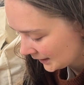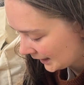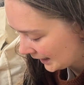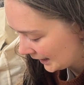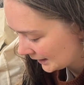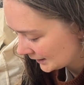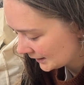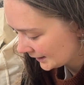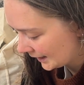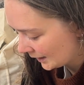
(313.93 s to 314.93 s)

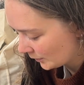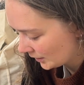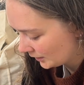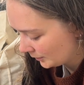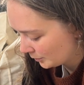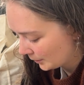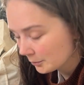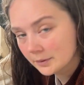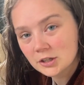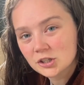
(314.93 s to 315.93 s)
and I will
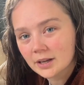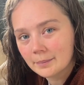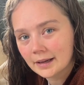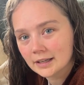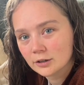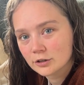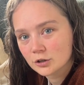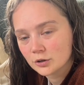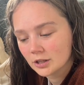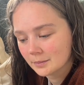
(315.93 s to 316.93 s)
probably just come back here to
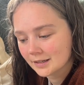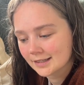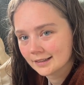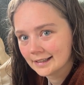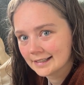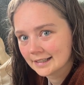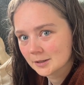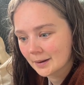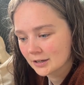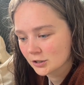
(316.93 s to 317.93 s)
show you them because the lighting is
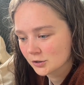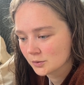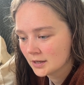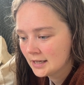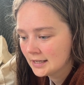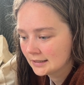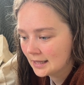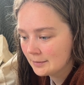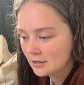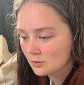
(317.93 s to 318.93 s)
better. So
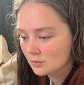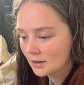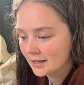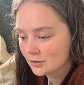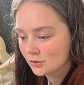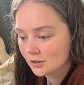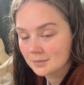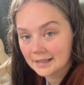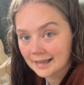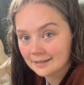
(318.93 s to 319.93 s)
let me go and do some
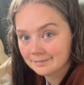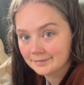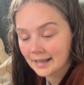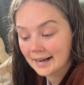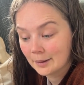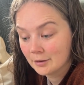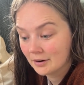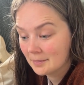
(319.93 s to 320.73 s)
digging and I'll be right